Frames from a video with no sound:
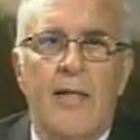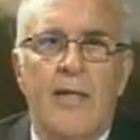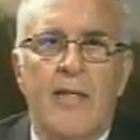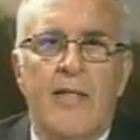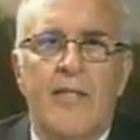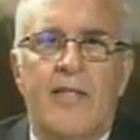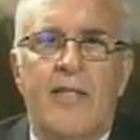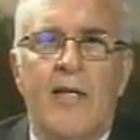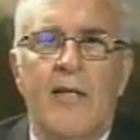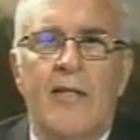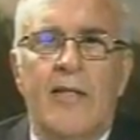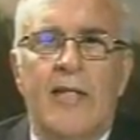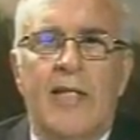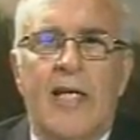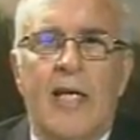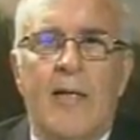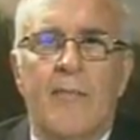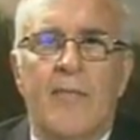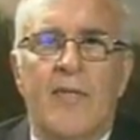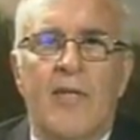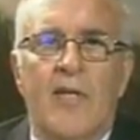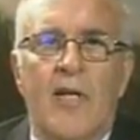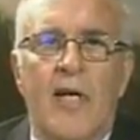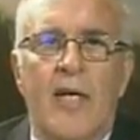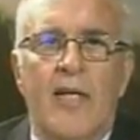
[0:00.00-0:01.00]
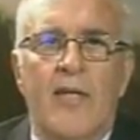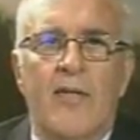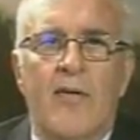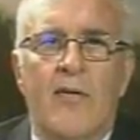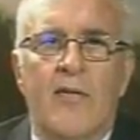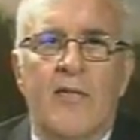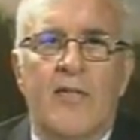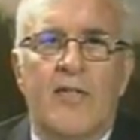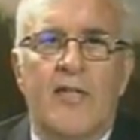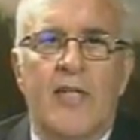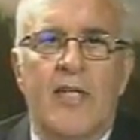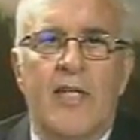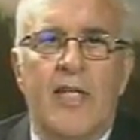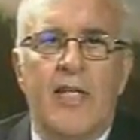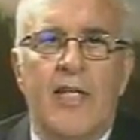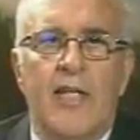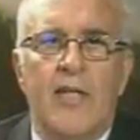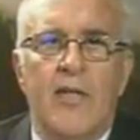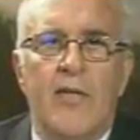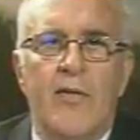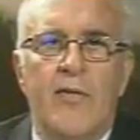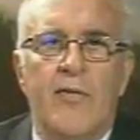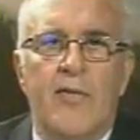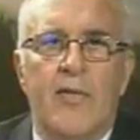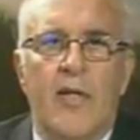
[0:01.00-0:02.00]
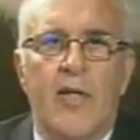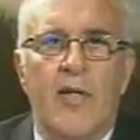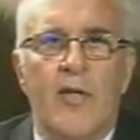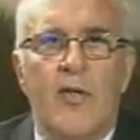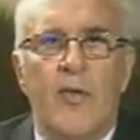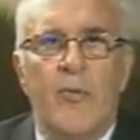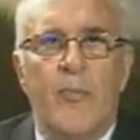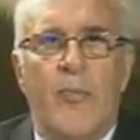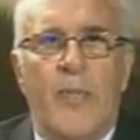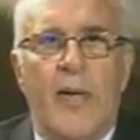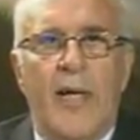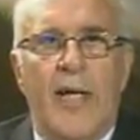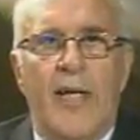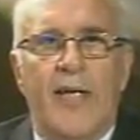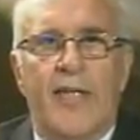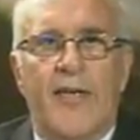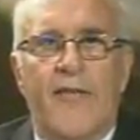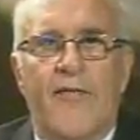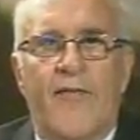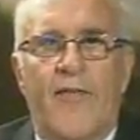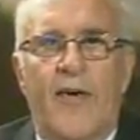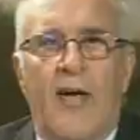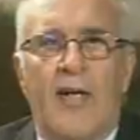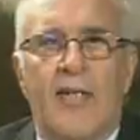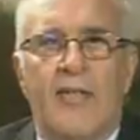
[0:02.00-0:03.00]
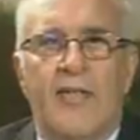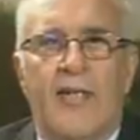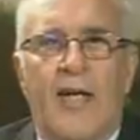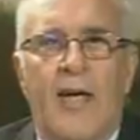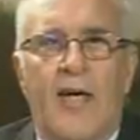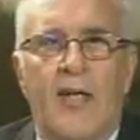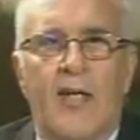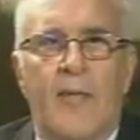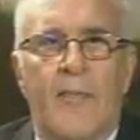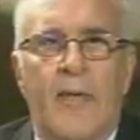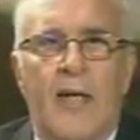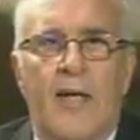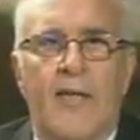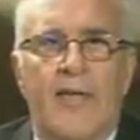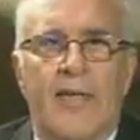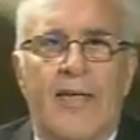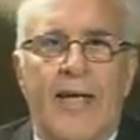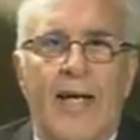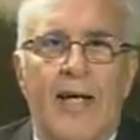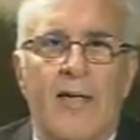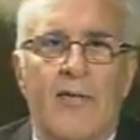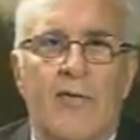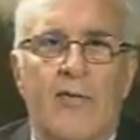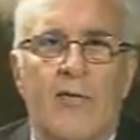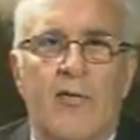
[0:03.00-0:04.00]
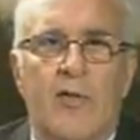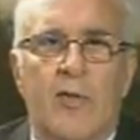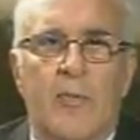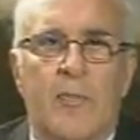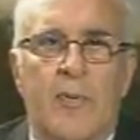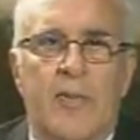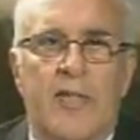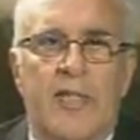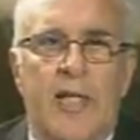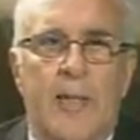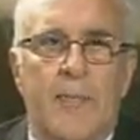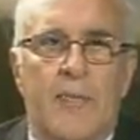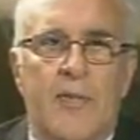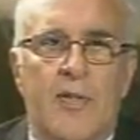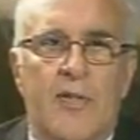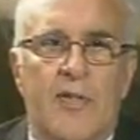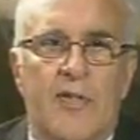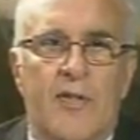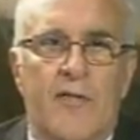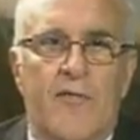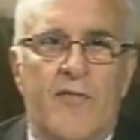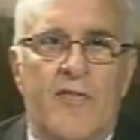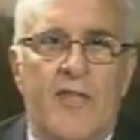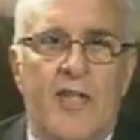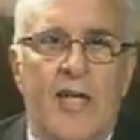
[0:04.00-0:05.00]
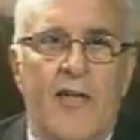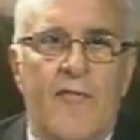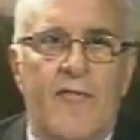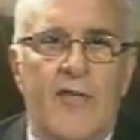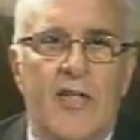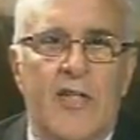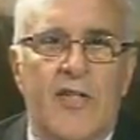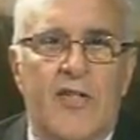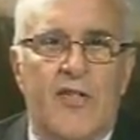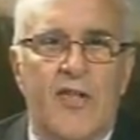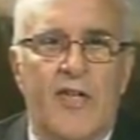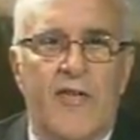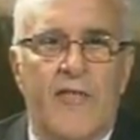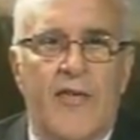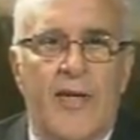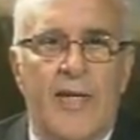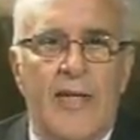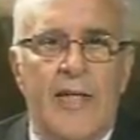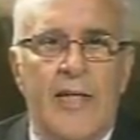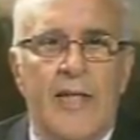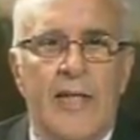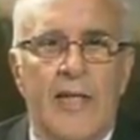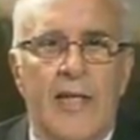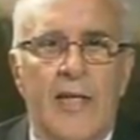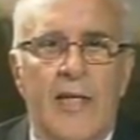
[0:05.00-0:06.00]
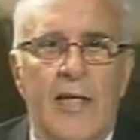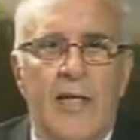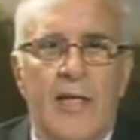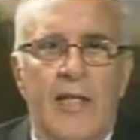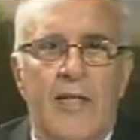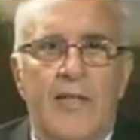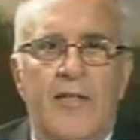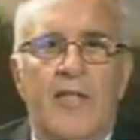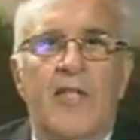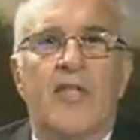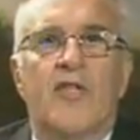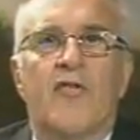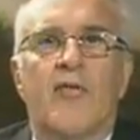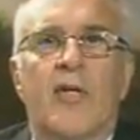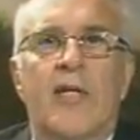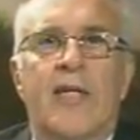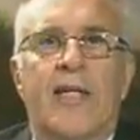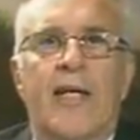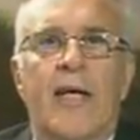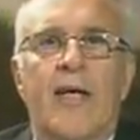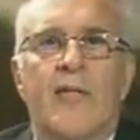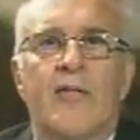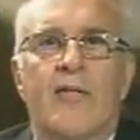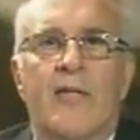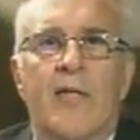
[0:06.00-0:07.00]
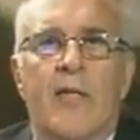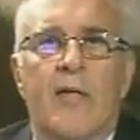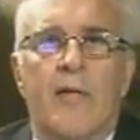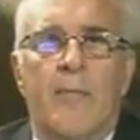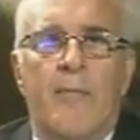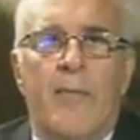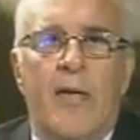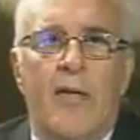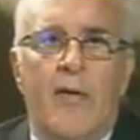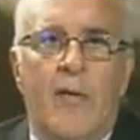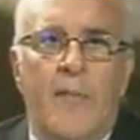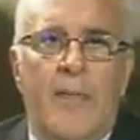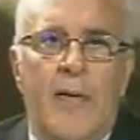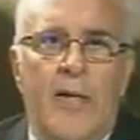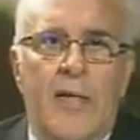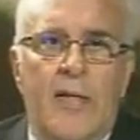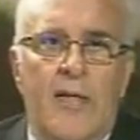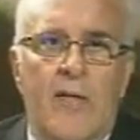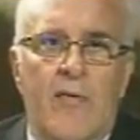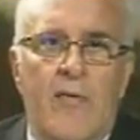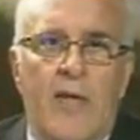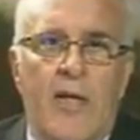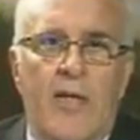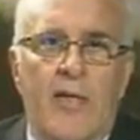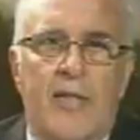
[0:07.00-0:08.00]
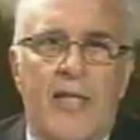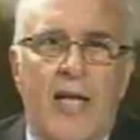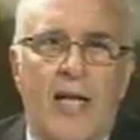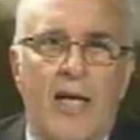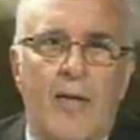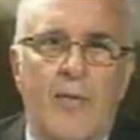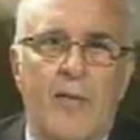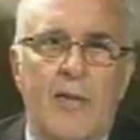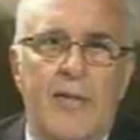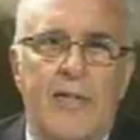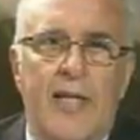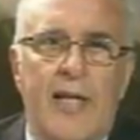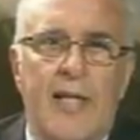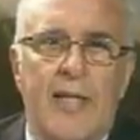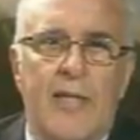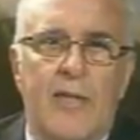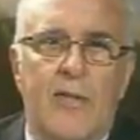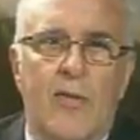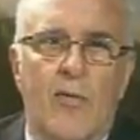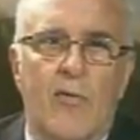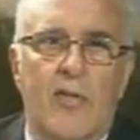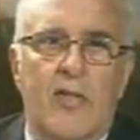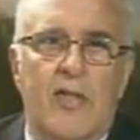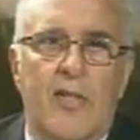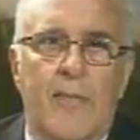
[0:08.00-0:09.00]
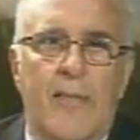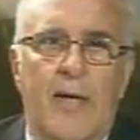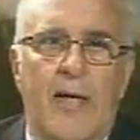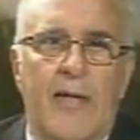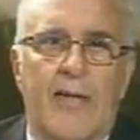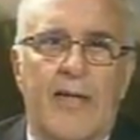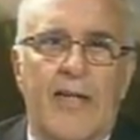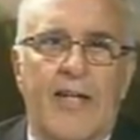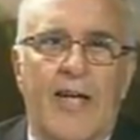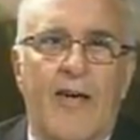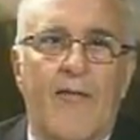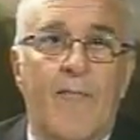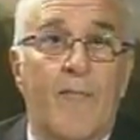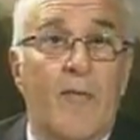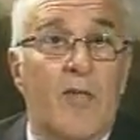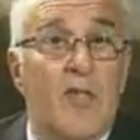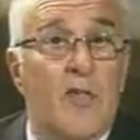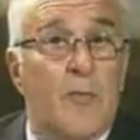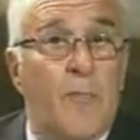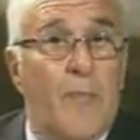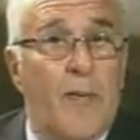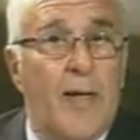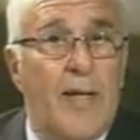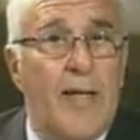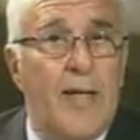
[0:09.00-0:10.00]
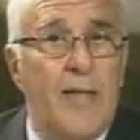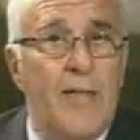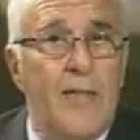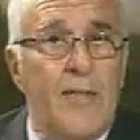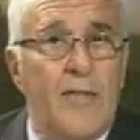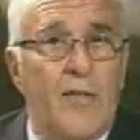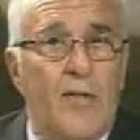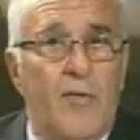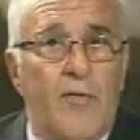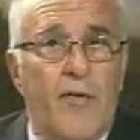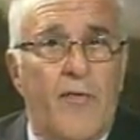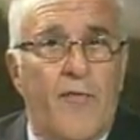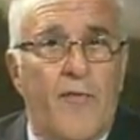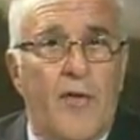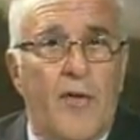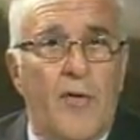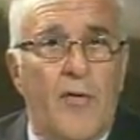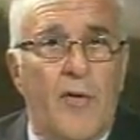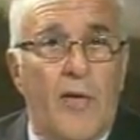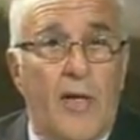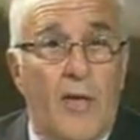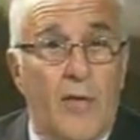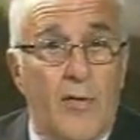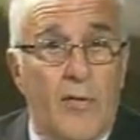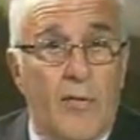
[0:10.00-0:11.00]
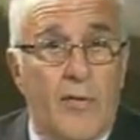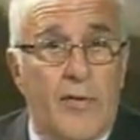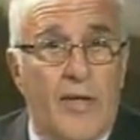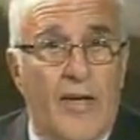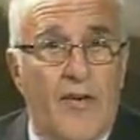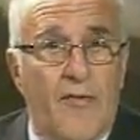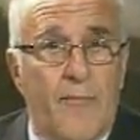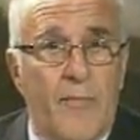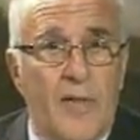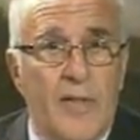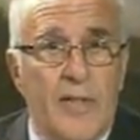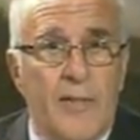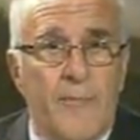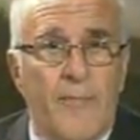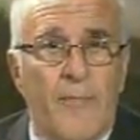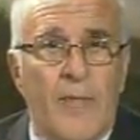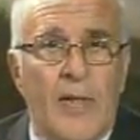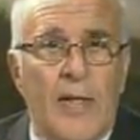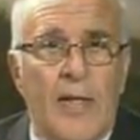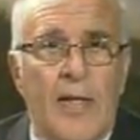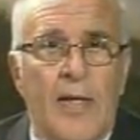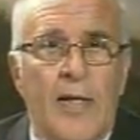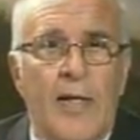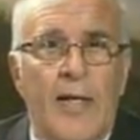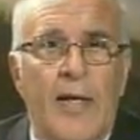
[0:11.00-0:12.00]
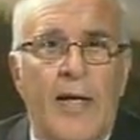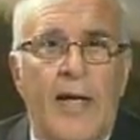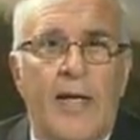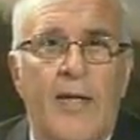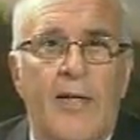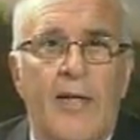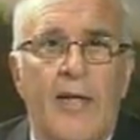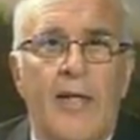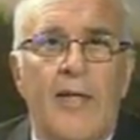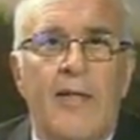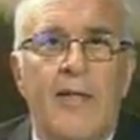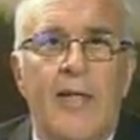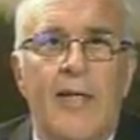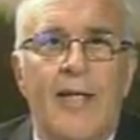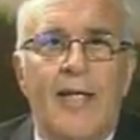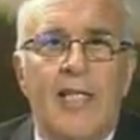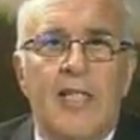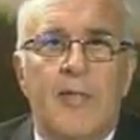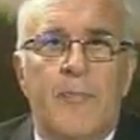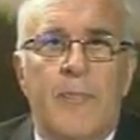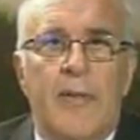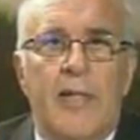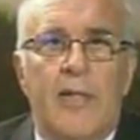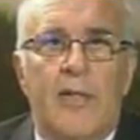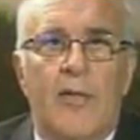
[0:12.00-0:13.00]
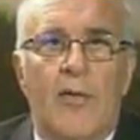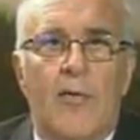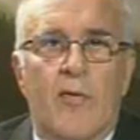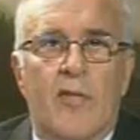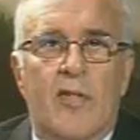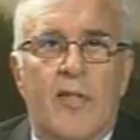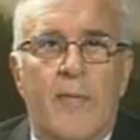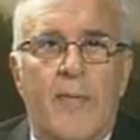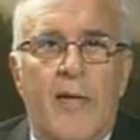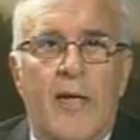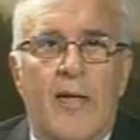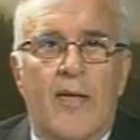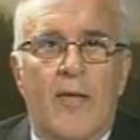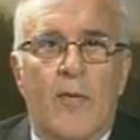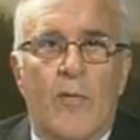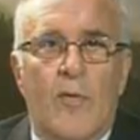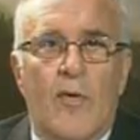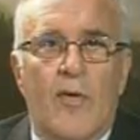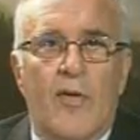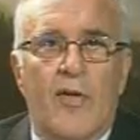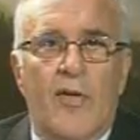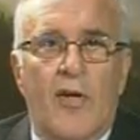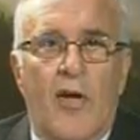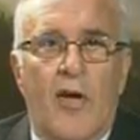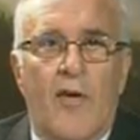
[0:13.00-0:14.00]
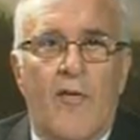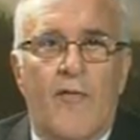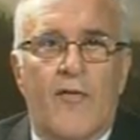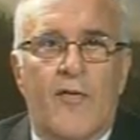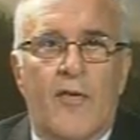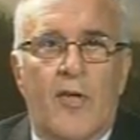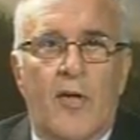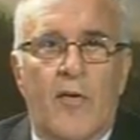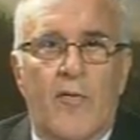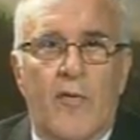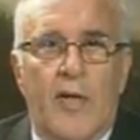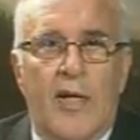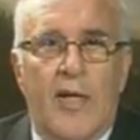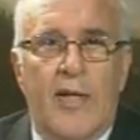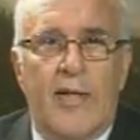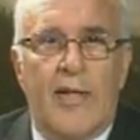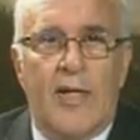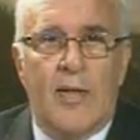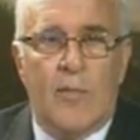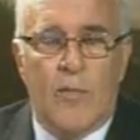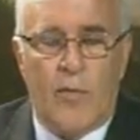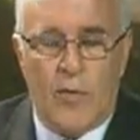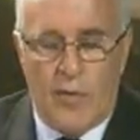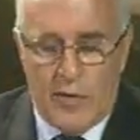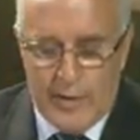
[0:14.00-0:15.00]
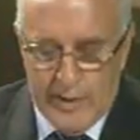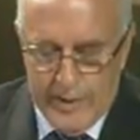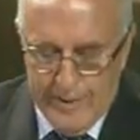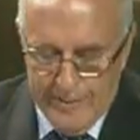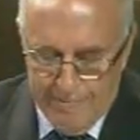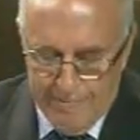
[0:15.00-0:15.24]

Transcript: Still to come tonight on City News, Lou Parker finds out about the Council's Perceptions of Safety survey. District Councillor Meripeka Raukawa Tate talks about the government's plan to review local government. And Lynn Gillespie talks about the work of Career Network.